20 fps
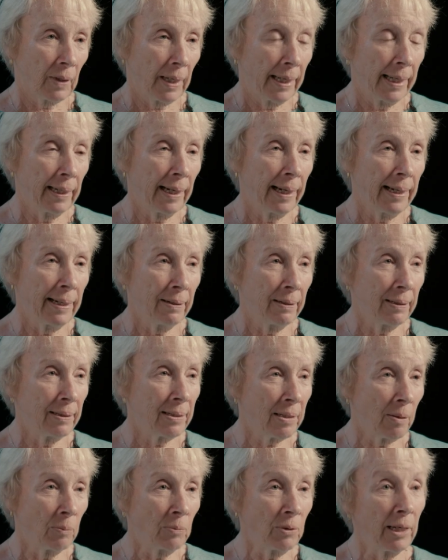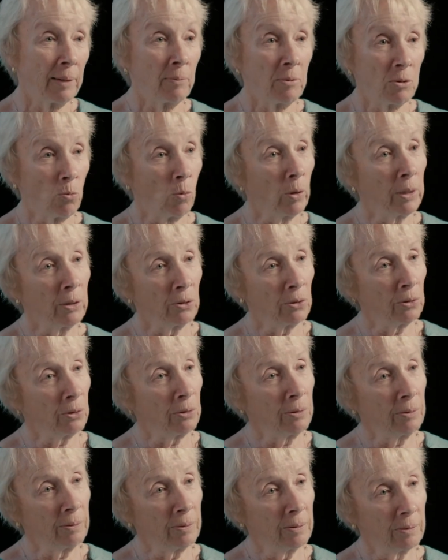And I sometimes
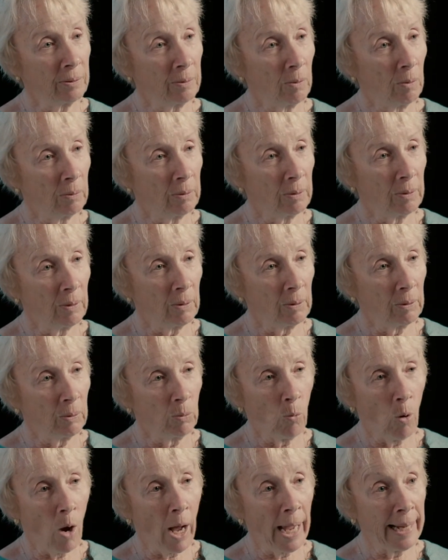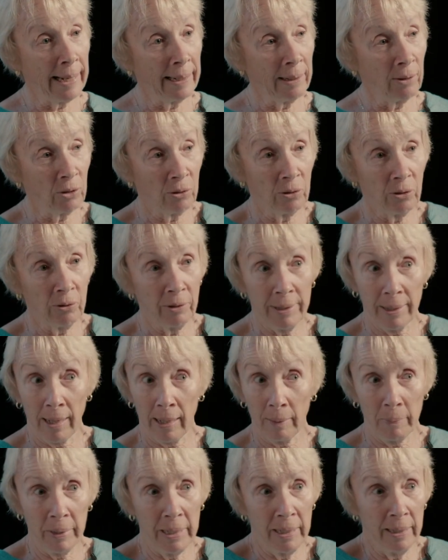wonder why her and
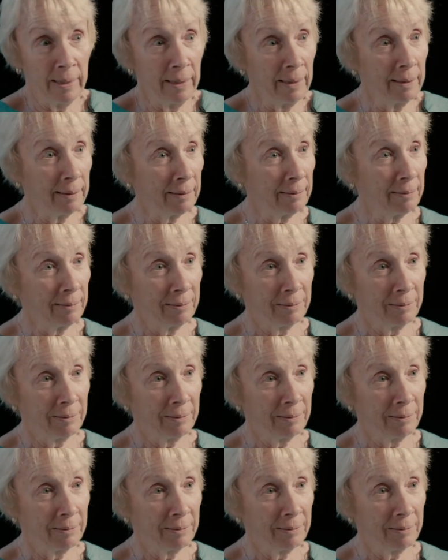not me? And